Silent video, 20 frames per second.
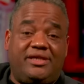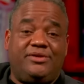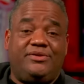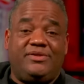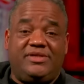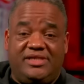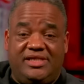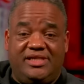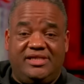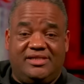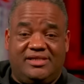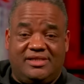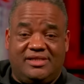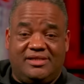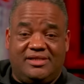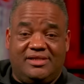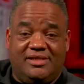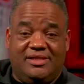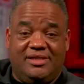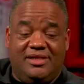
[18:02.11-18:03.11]
you,
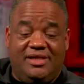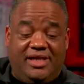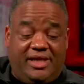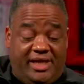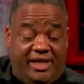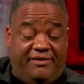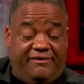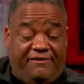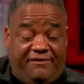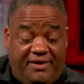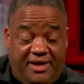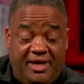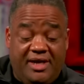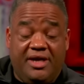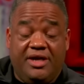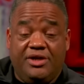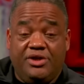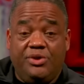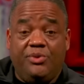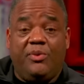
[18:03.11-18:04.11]
Jesus, if
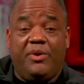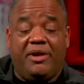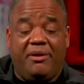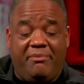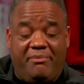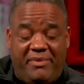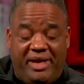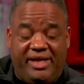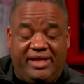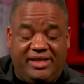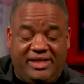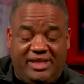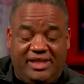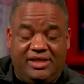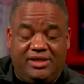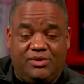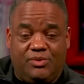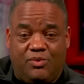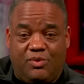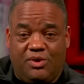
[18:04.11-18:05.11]
you want to make
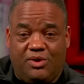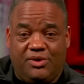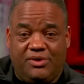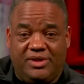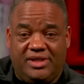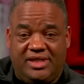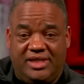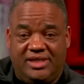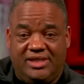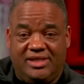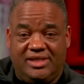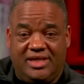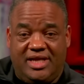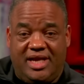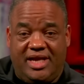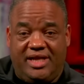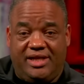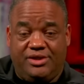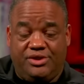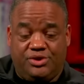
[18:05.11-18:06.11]
these words he's
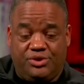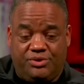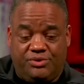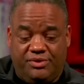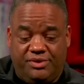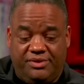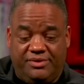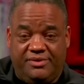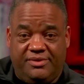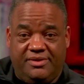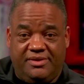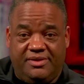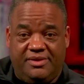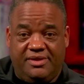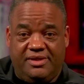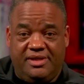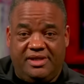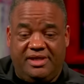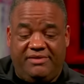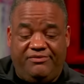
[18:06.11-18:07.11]
saying true,
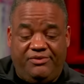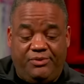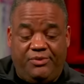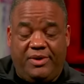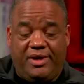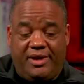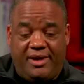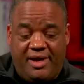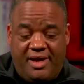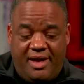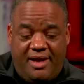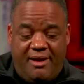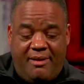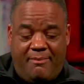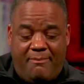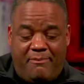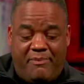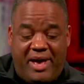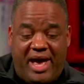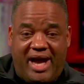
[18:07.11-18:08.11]
if you want to
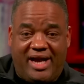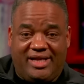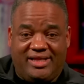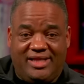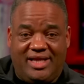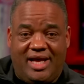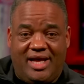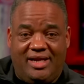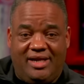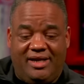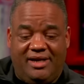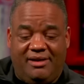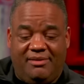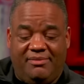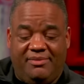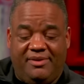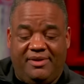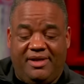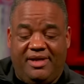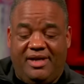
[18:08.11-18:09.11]
back that
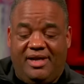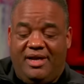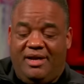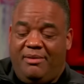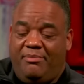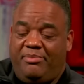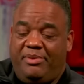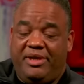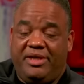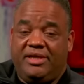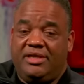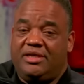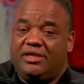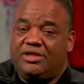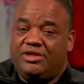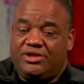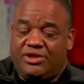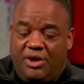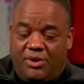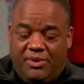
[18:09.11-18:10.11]
up.
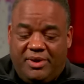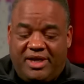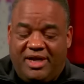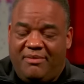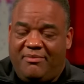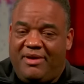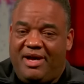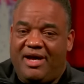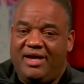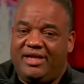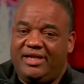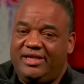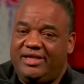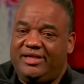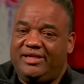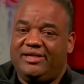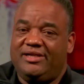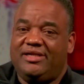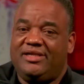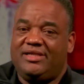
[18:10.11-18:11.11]
But don't come out
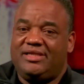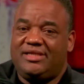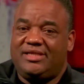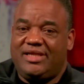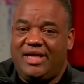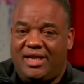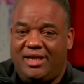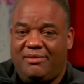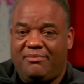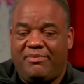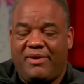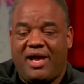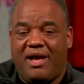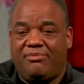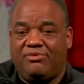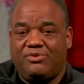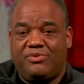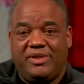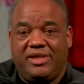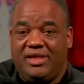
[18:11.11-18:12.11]
here selling
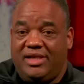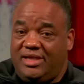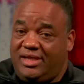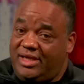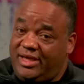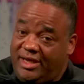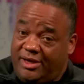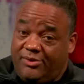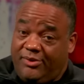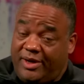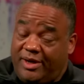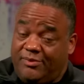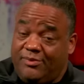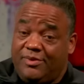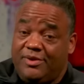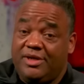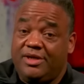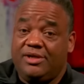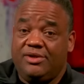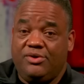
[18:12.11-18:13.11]
Bibles with Lee
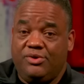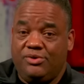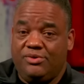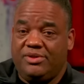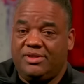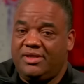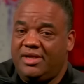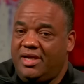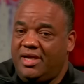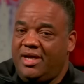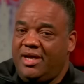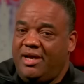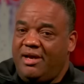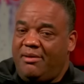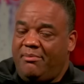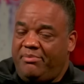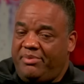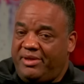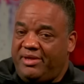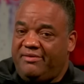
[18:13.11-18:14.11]
Greenwood, who's
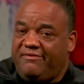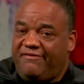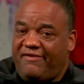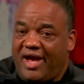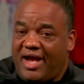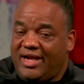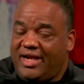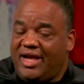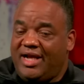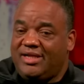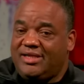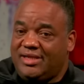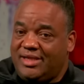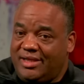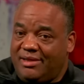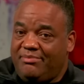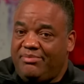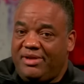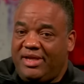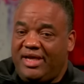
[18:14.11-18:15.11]
been
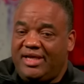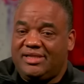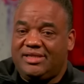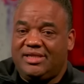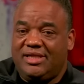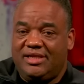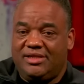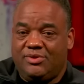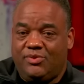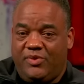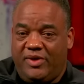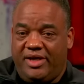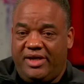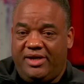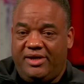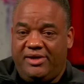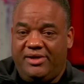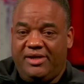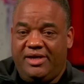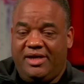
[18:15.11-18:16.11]
financially blessed as
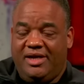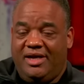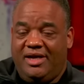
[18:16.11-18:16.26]
well.